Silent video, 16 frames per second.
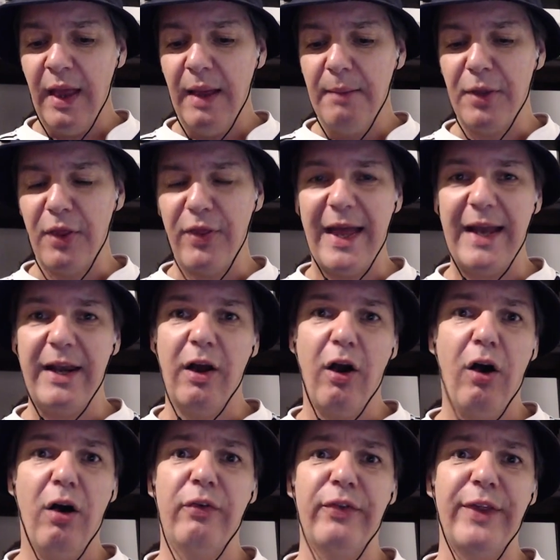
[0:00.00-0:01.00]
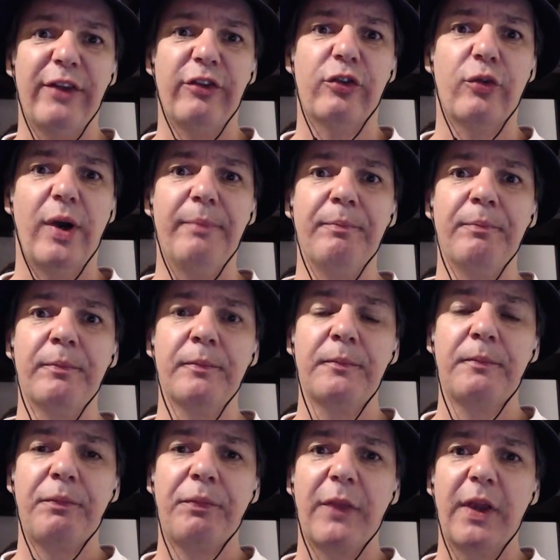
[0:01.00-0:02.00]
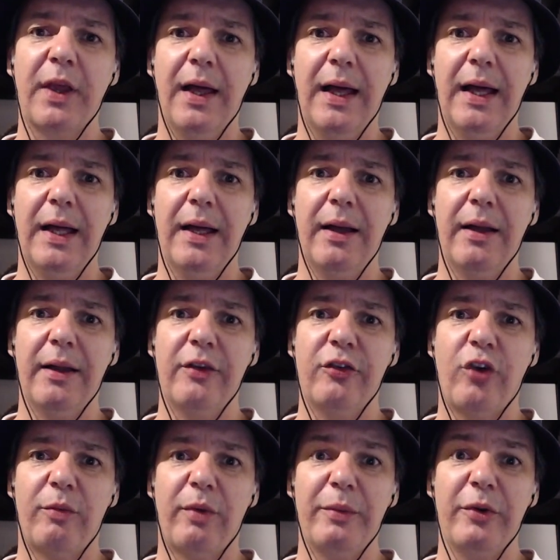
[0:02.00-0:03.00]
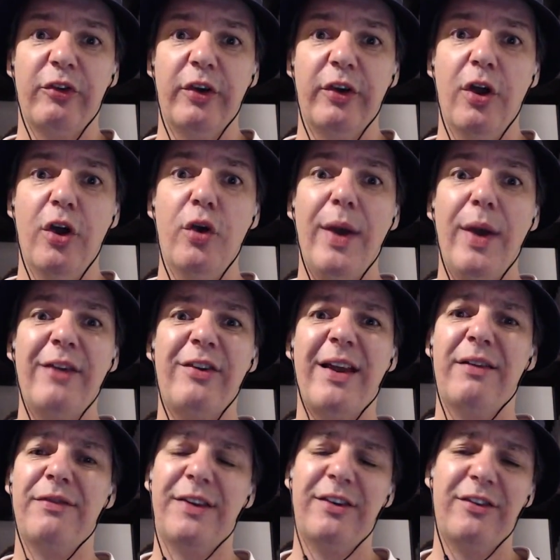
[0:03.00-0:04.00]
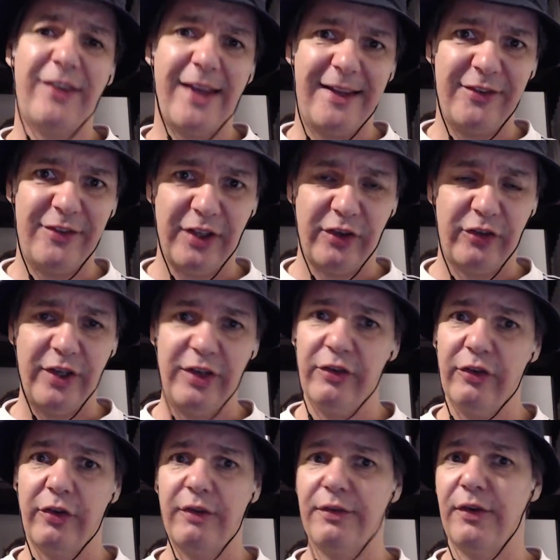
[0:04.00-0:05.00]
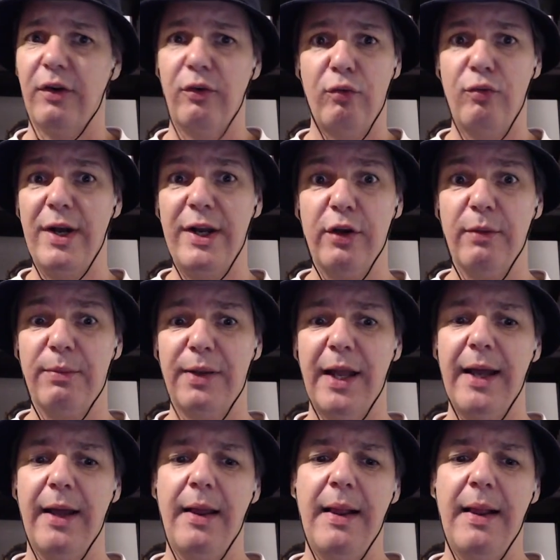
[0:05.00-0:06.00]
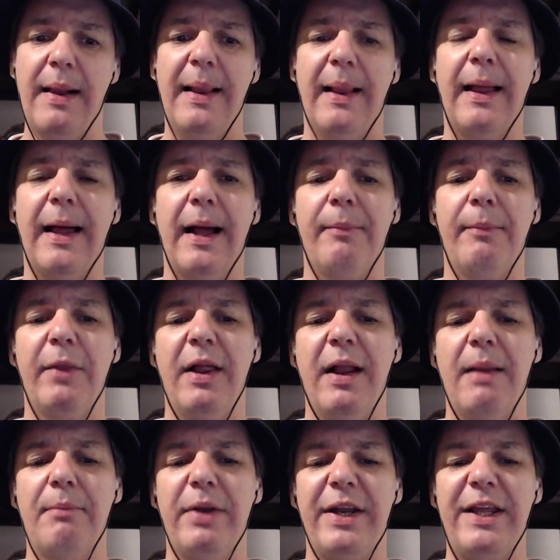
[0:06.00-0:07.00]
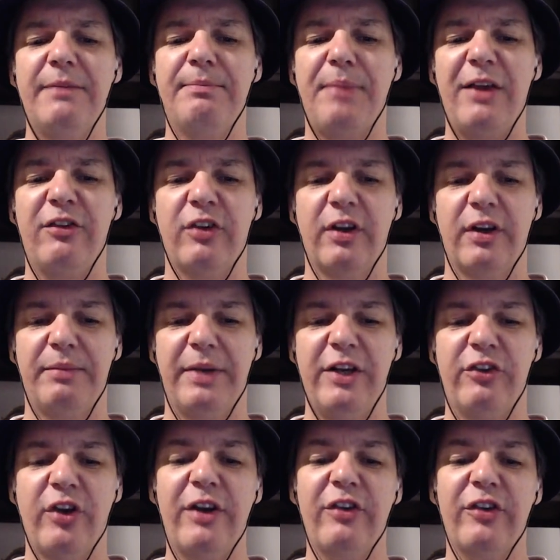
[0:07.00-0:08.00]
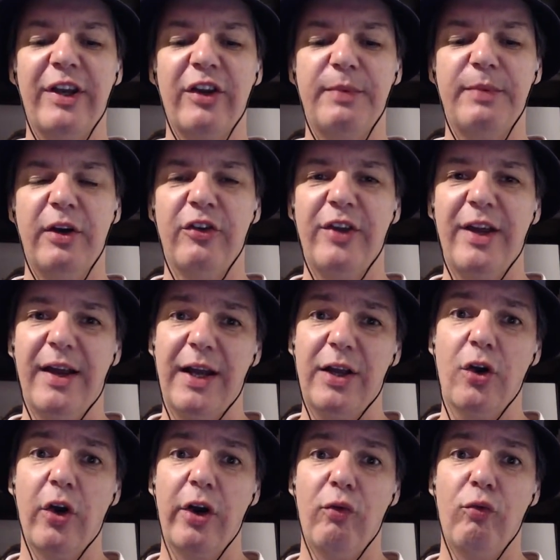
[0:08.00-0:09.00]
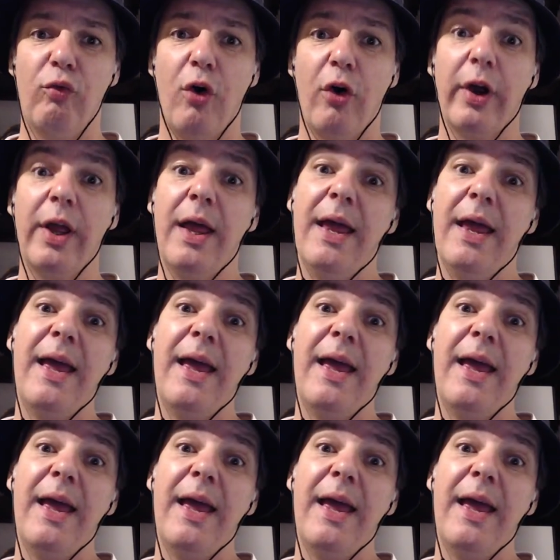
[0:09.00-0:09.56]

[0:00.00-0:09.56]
But then off that scrum, Tom Robinson, who has had a fantastic season so far, really good player, but he showed his inexperience here and got it wrong.